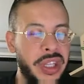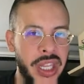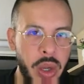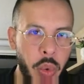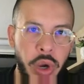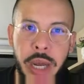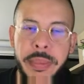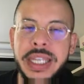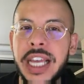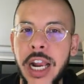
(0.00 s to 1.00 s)
we're going to be
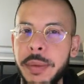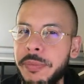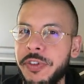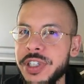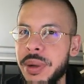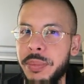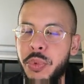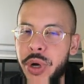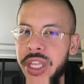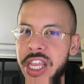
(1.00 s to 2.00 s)
set up for some
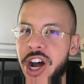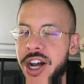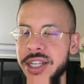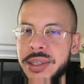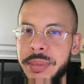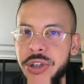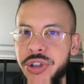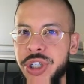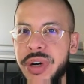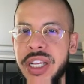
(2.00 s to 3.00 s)
really awesome interest
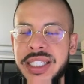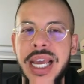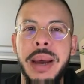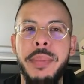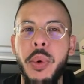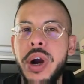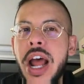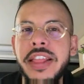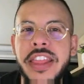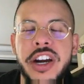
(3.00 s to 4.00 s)
rates. But we're not
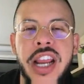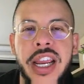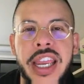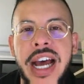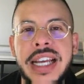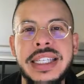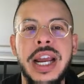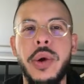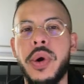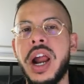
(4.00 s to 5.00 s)
there yet, guys.
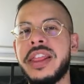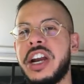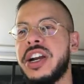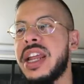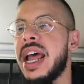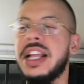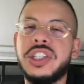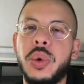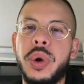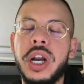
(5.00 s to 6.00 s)
We're not there yet. And so
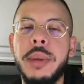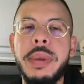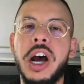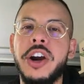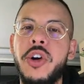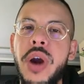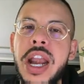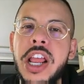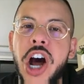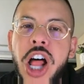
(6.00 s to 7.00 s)
we're going to be underwriting
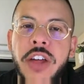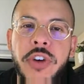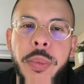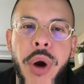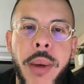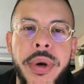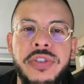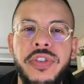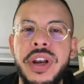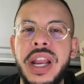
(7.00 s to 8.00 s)
all of our properties for the
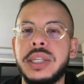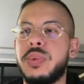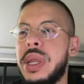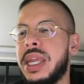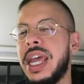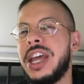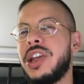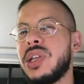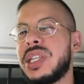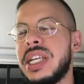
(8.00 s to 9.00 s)
next week
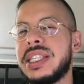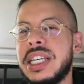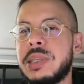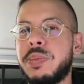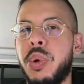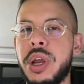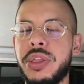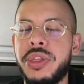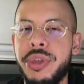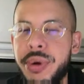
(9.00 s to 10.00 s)
using
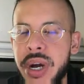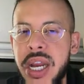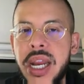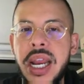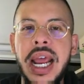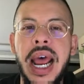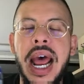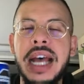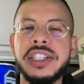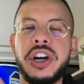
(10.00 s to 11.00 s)
6.3 as
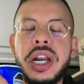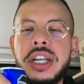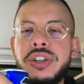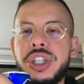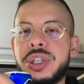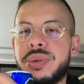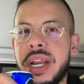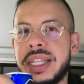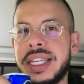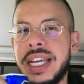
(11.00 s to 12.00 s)
our interest rate,
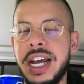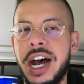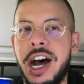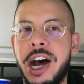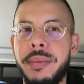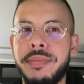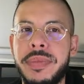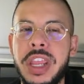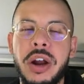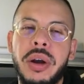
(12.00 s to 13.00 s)

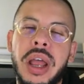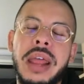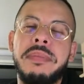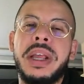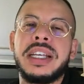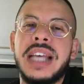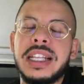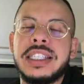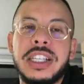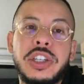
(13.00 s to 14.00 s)
because
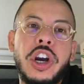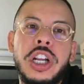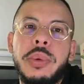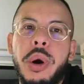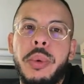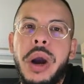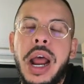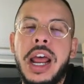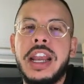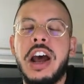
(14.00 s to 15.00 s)
that's currently where we're at.
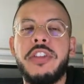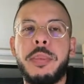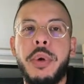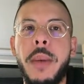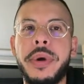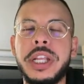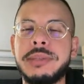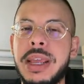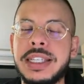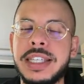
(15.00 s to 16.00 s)
Now, if the properties make
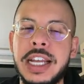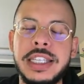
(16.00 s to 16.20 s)
sense,